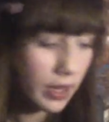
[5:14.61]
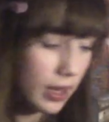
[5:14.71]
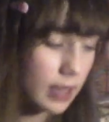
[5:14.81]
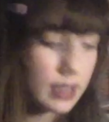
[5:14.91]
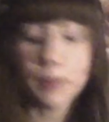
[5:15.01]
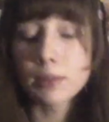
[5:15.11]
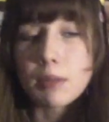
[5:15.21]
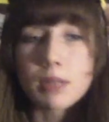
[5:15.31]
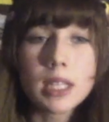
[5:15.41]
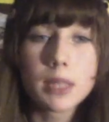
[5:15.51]
And
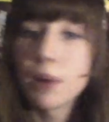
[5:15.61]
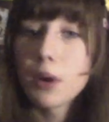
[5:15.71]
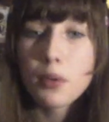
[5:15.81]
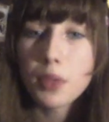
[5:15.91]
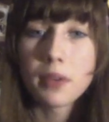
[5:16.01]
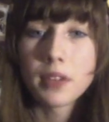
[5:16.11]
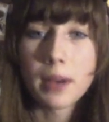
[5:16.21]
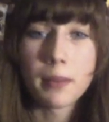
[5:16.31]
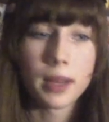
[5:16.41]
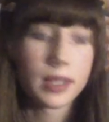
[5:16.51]
sometimes it's both of
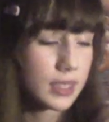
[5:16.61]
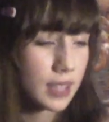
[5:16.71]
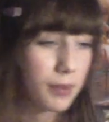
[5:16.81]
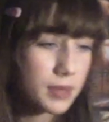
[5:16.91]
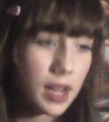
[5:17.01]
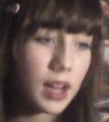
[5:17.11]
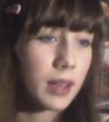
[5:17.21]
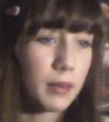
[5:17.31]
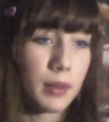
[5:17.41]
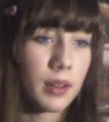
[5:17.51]
them at the same
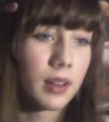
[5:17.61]
time.